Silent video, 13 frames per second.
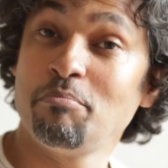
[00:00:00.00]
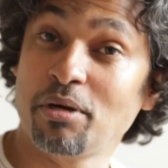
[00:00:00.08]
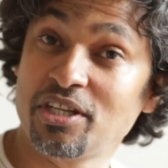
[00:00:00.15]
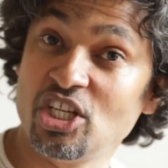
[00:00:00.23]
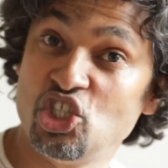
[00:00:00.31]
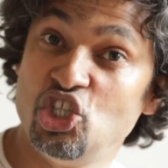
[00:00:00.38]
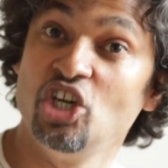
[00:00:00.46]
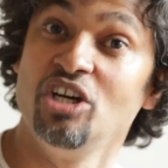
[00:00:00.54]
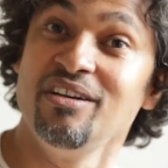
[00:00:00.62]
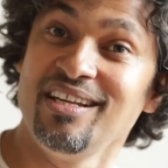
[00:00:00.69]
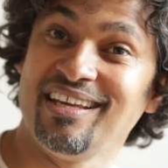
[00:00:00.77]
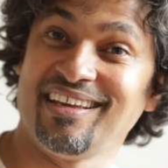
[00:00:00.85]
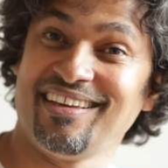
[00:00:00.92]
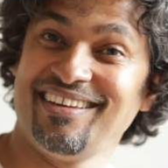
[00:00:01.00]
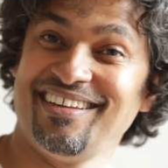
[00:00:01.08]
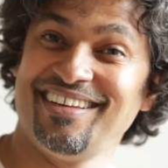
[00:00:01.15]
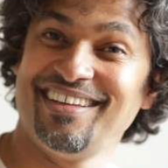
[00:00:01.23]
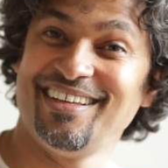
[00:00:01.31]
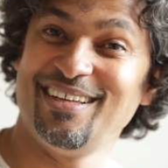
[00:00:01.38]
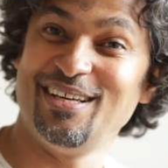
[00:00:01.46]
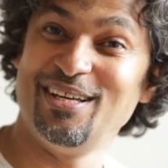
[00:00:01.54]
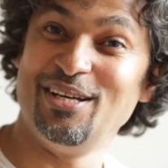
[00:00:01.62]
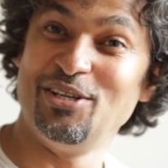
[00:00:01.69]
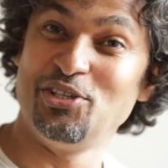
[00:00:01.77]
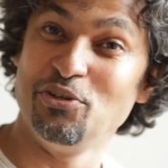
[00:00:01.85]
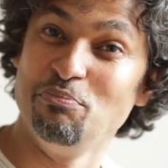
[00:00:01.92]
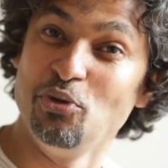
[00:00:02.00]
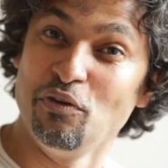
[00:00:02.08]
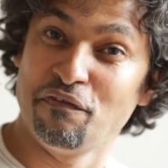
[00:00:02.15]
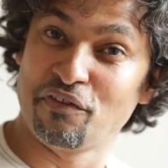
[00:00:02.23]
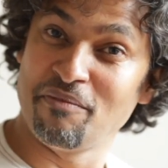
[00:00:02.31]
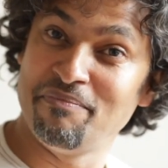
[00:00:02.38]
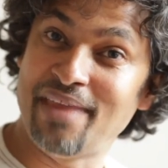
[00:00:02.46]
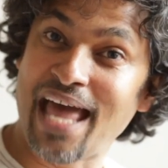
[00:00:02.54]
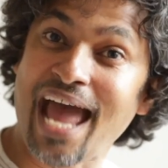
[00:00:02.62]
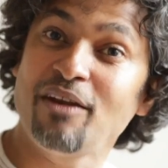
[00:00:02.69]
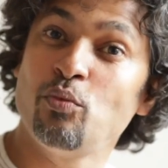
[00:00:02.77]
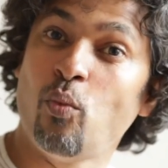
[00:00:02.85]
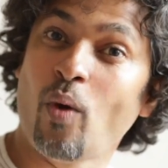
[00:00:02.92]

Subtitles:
But the journey to move from that